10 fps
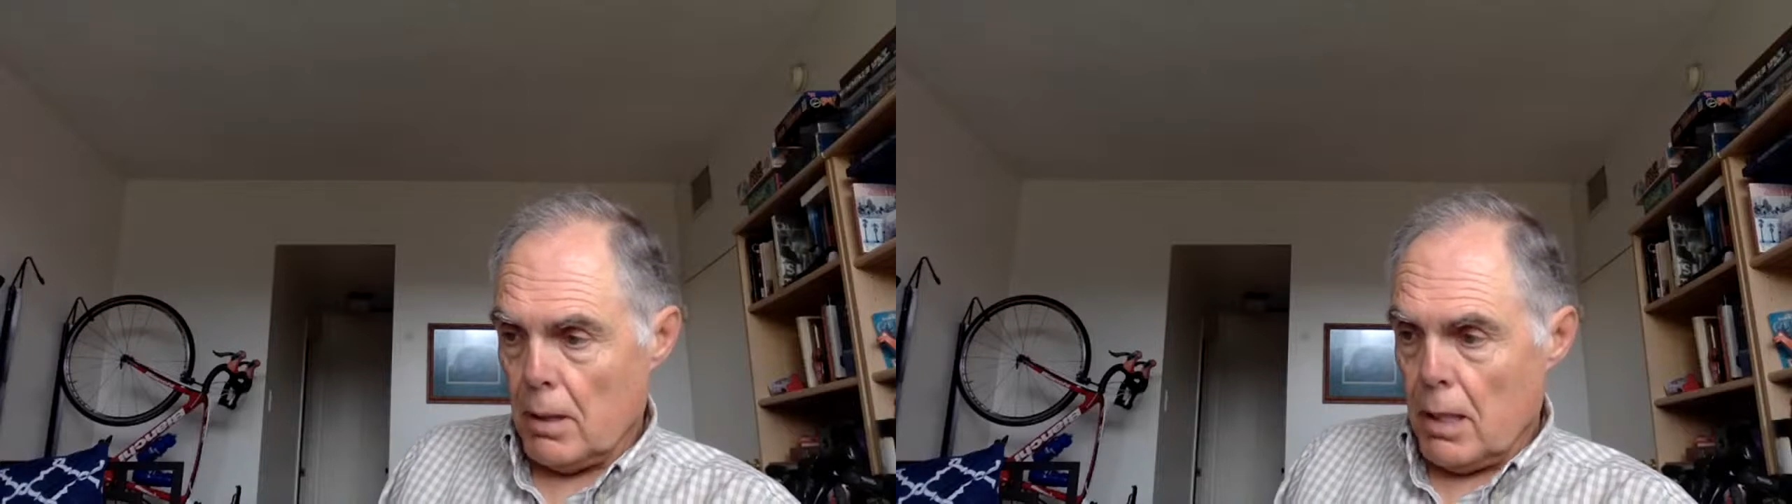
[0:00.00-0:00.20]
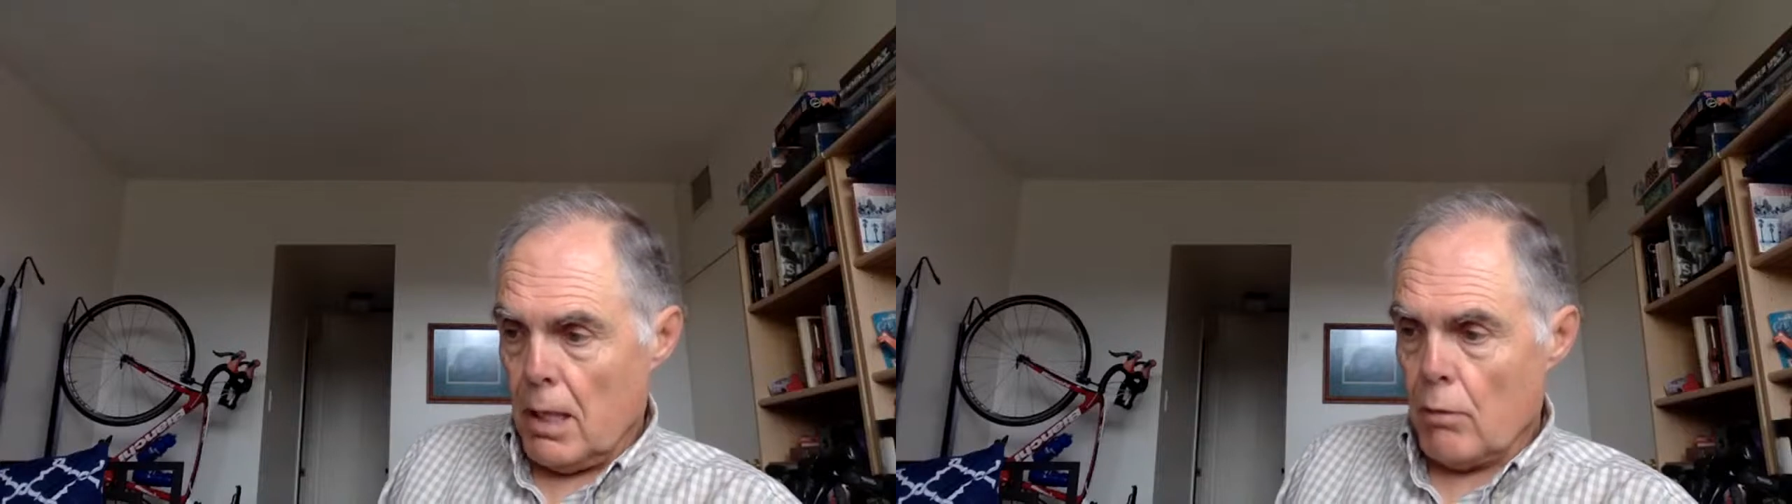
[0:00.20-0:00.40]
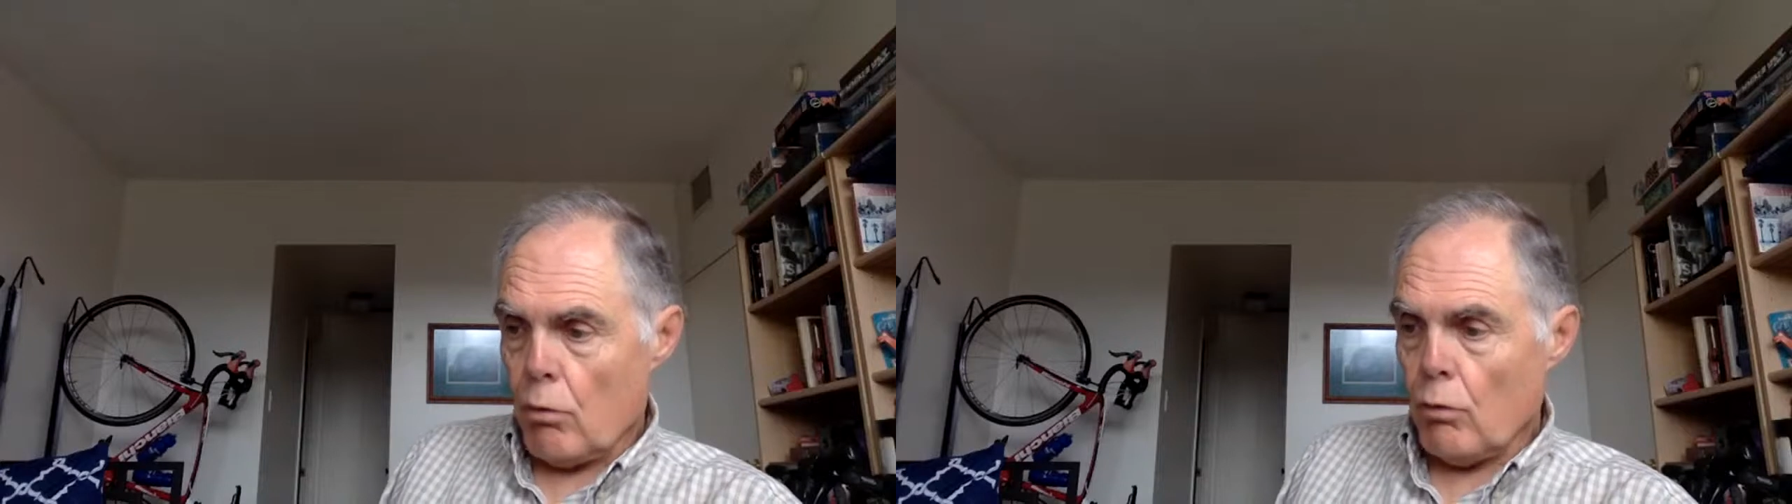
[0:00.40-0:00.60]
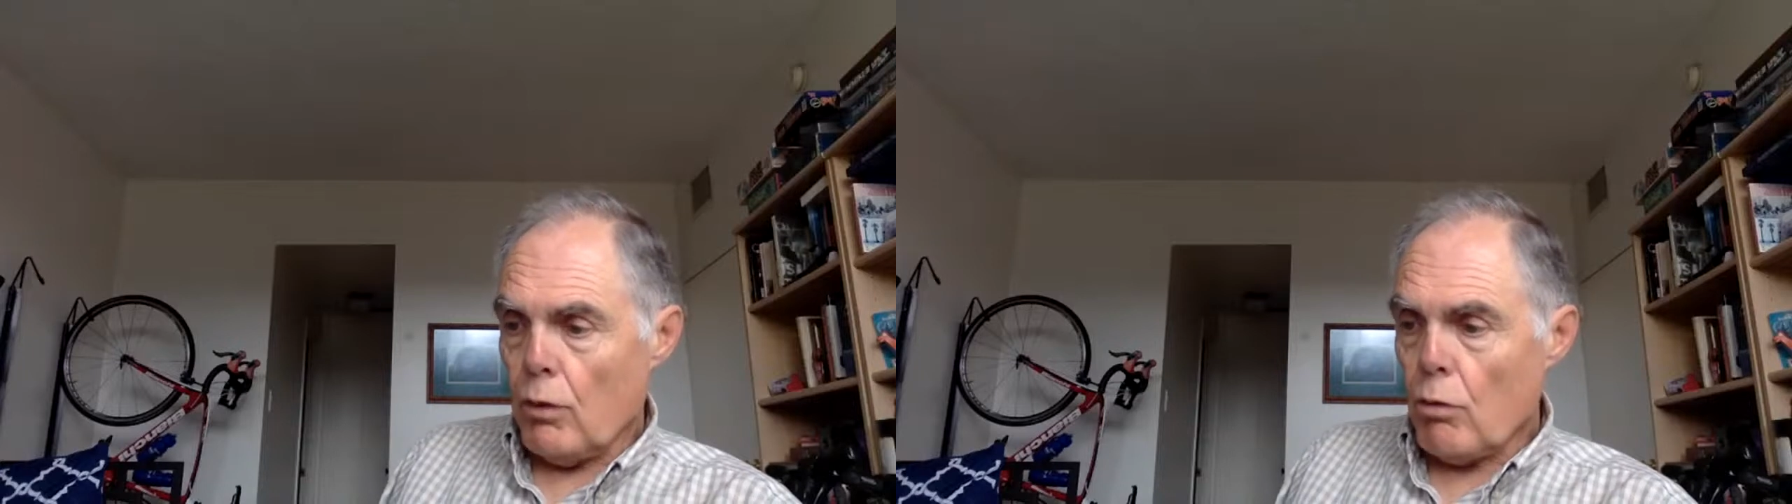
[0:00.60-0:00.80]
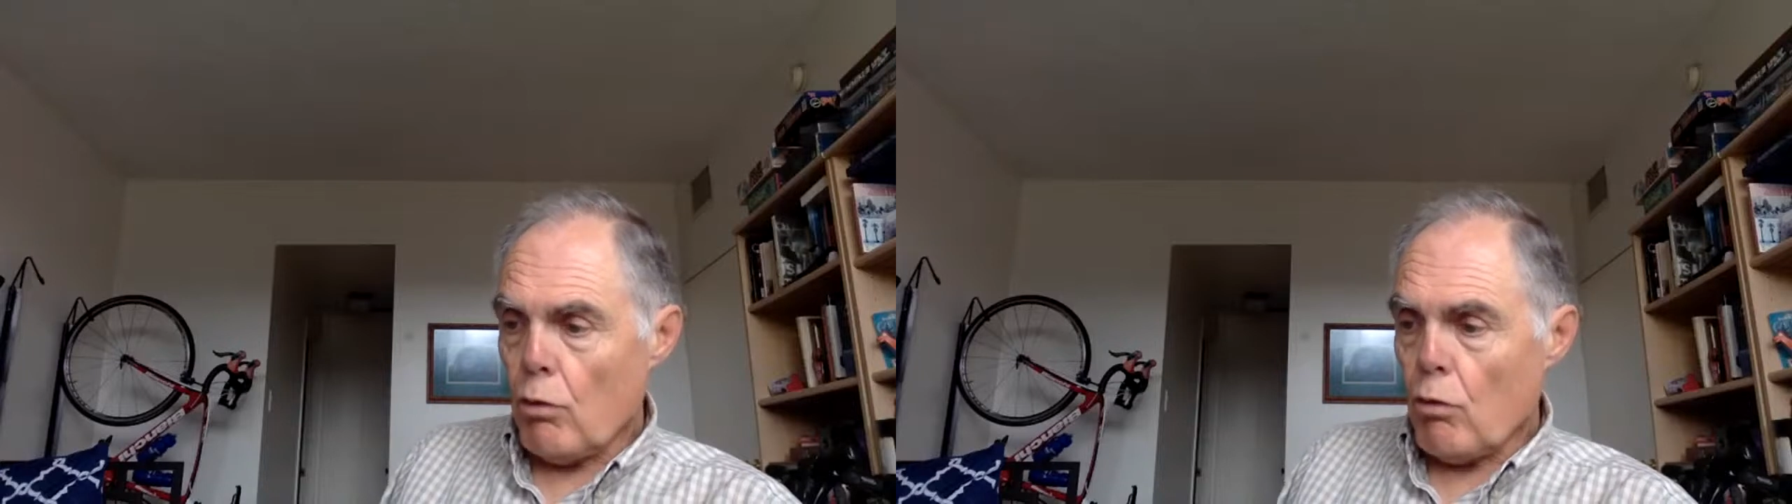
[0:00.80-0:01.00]
And so
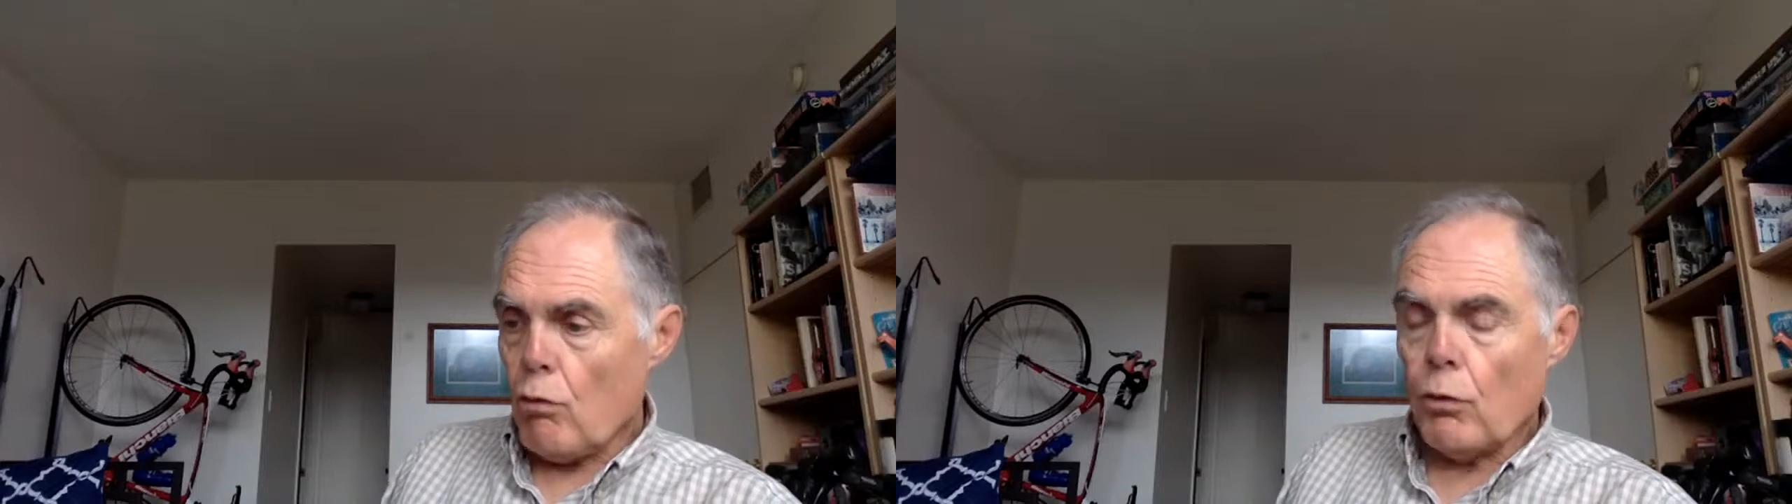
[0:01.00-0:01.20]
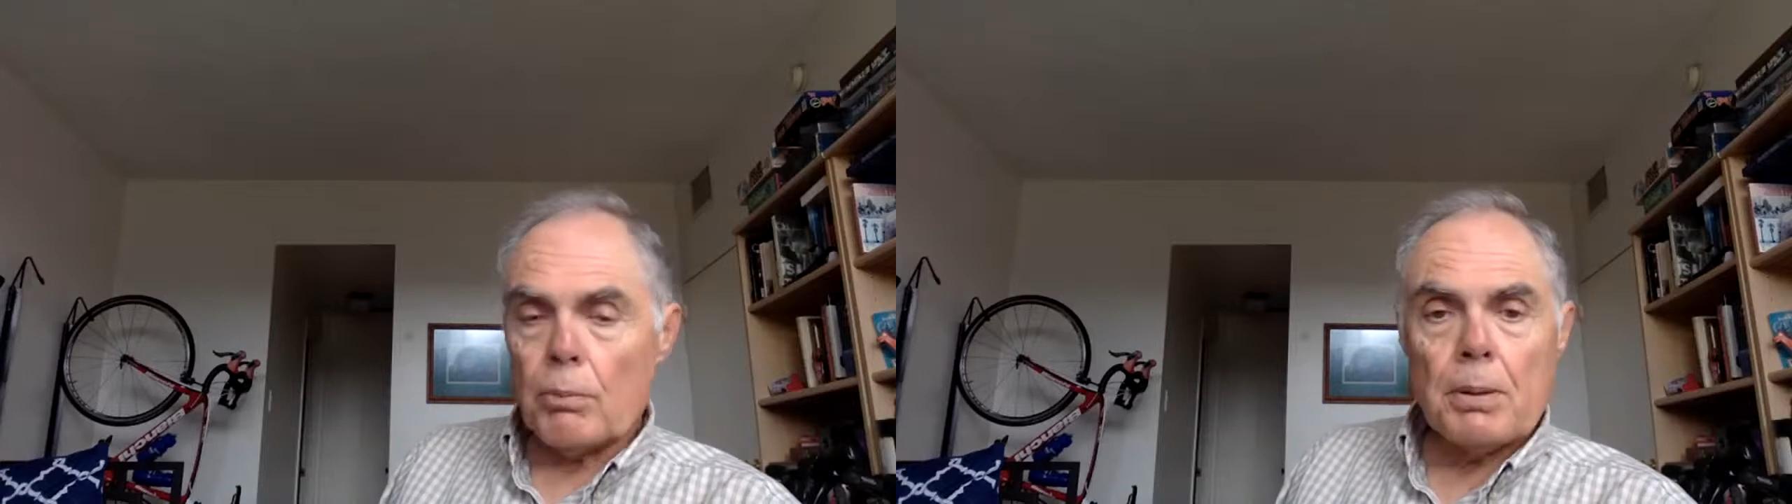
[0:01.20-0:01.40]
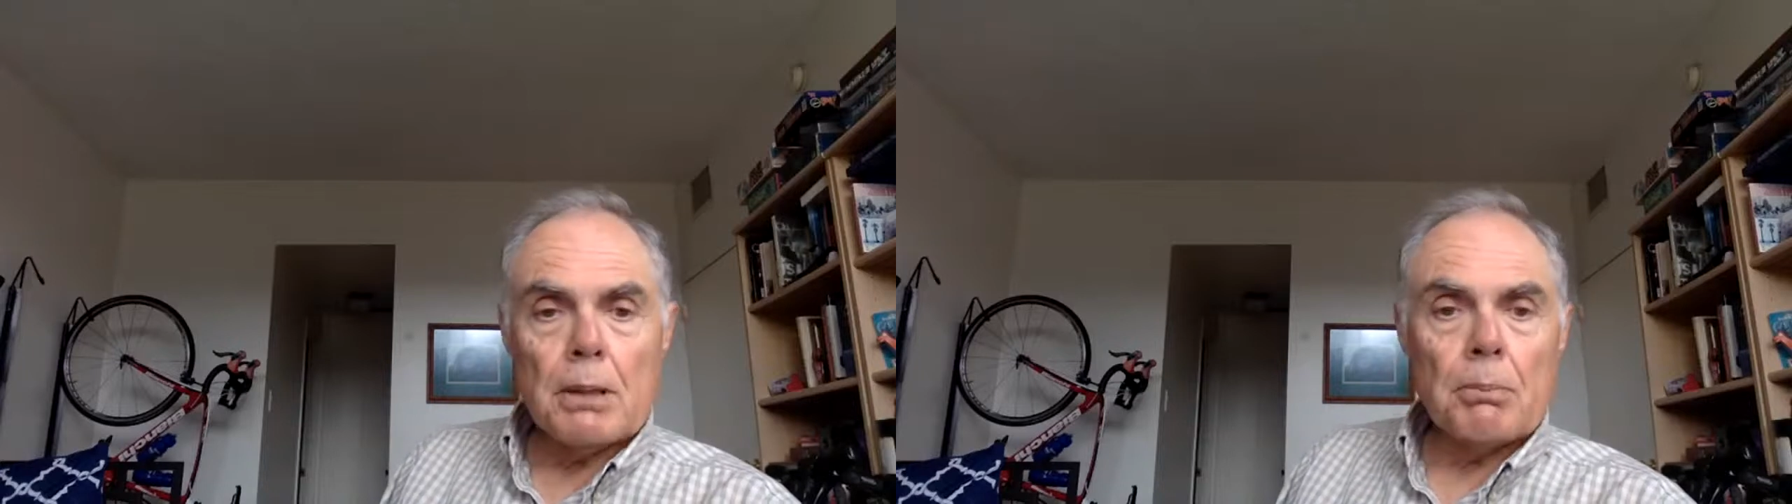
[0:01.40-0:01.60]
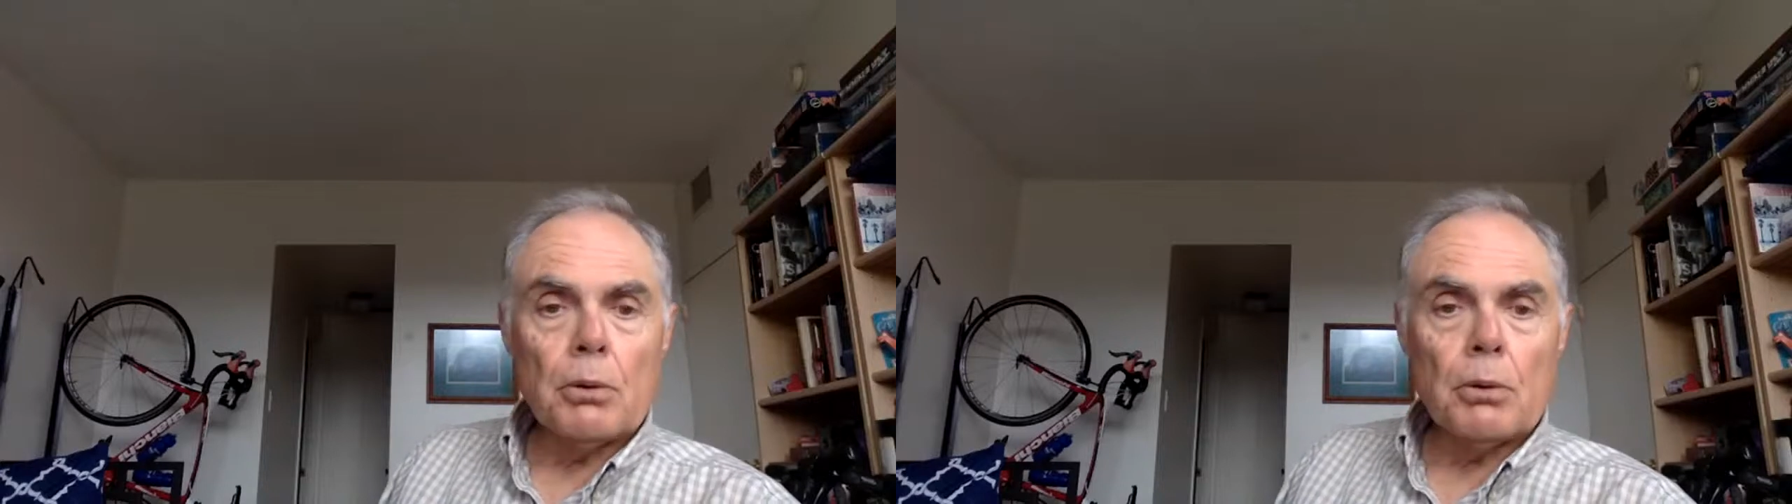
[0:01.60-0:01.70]
this is for people